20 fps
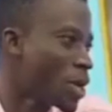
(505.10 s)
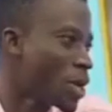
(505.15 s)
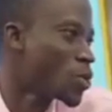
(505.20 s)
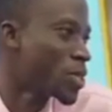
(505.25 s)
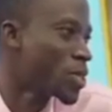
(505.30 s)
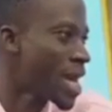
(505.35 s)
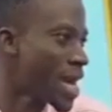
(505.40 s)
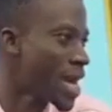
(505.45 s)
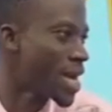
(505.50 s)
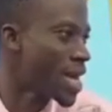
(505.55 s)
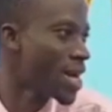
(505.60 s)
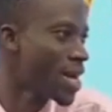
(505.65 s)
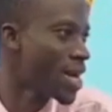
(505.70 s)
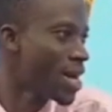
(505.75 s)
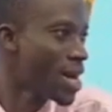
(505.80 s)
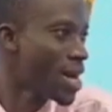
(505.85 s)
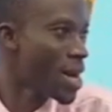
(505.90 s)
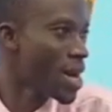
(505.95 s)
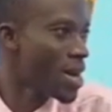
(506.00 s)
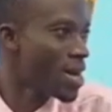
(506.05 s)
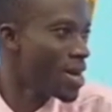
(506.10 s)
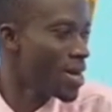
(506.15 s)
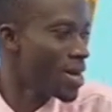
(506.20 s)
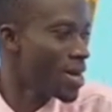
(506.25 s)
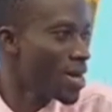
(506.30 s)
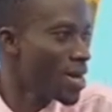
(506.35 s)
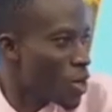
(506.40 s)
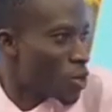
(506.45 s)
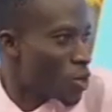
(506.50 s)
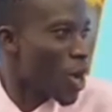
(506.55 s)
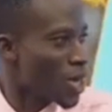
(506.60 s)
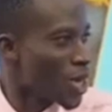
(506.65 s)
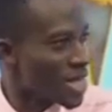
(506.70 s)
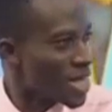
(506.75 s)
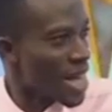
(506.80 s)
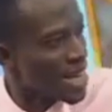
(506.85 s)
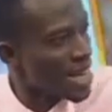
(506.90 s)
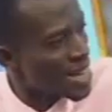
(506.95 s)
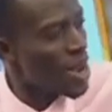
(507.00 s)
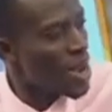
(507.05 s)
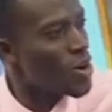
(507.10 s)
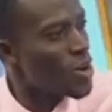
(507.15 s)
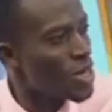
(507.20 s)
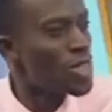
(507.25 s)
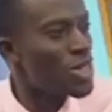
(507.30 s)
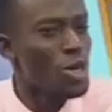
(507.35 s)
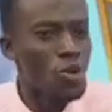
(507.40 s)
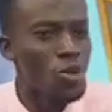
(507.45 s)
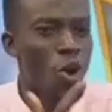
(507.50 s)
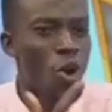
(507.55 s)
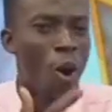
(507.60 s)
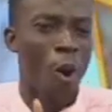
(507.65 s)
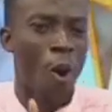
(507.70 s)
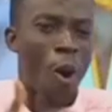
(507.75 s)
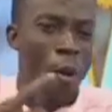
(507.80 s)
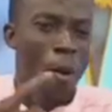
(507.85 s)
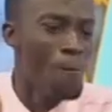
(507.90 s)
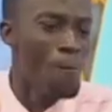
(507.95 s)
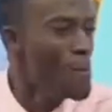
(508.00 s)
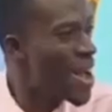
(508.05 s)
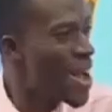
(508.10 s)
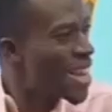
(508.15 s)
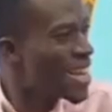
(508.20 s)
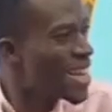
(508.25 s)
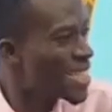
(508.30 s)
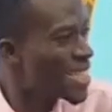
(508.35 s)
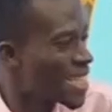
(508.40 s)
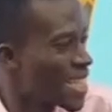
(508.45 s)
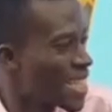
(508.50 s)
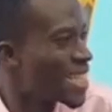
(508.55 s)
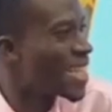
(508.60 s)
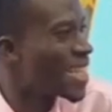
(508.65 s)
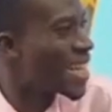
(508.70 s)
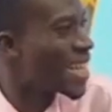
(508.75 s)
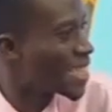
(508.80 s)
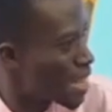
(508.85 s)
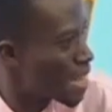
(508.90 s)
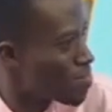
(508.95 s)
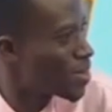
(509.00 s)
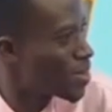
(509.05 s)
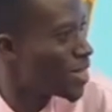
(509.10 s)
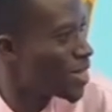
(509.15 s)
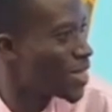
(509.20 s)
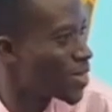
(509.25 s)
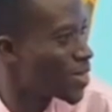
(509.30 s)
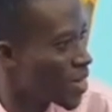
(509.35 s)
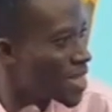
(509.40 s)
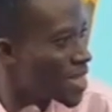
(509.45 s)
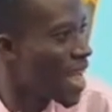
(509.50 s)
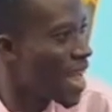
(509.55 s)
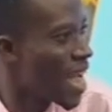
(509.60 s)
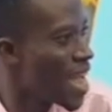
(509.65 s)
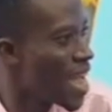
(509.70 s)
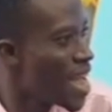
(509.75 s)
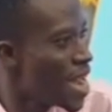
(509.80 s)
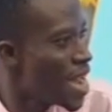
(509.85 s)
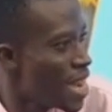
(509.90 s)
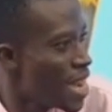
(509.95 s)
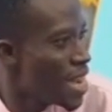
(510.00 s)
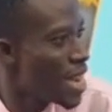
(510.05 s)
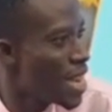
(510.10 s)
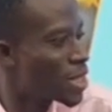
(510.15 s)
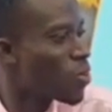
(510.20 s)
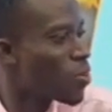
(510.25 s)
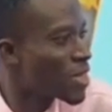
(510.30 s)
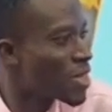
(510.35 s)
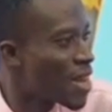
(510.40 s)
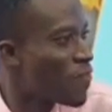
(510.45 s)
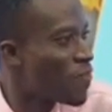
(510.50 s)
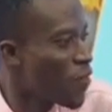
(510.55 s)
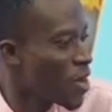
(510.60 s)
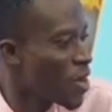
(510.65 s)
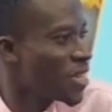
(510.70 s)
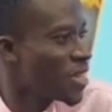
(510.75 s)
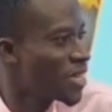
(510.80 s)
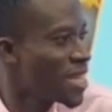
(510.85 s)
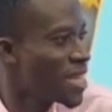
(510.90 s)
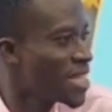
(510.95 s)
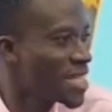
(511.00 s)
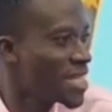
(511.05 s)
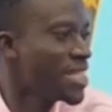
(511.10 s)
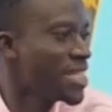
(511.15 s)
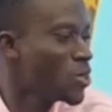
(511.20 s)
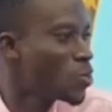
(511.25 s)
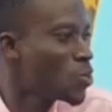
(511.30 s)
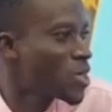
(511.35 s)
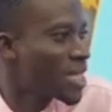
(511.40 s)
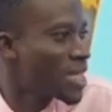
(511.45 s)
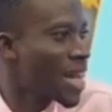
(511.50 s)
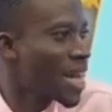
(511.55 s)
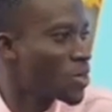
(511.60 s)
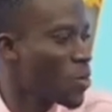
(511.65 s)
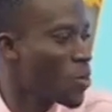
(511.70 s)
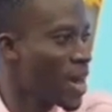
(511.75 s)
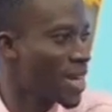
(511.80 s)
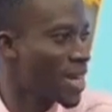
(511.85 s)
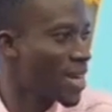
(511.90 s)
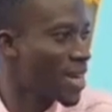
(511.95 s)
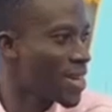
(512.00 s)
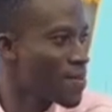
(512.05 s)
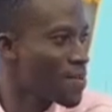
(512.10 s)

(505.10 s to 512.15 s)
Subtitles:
you take. So no, making such an attempt it was a foolish decision to start with.